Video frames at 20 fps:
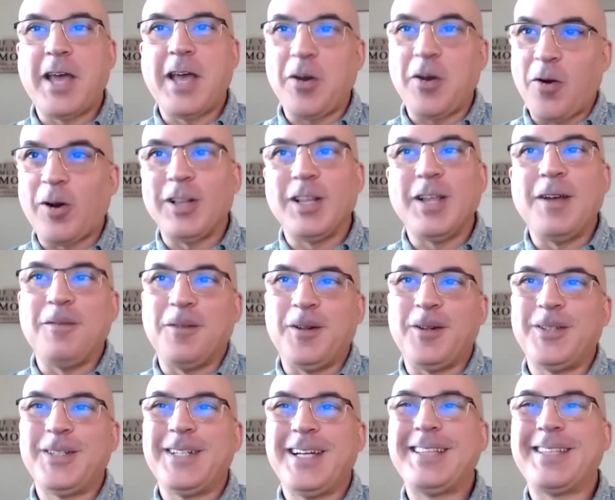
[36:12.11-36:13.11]
our
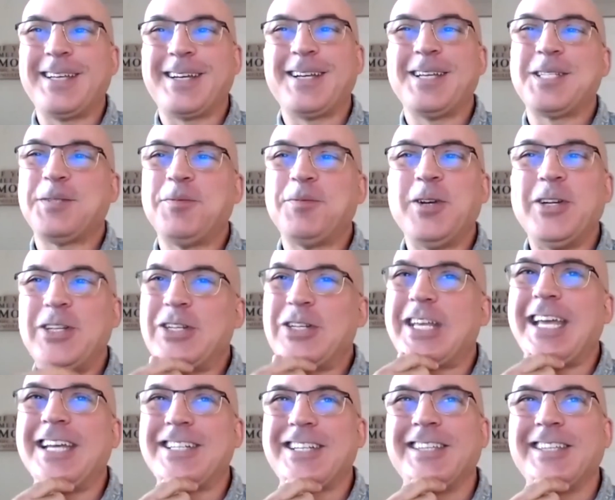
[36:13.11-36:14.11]
level, at the customer
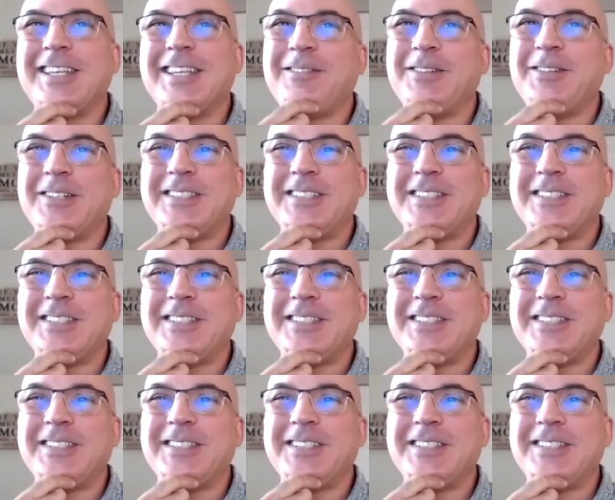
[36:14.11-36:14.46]
education level.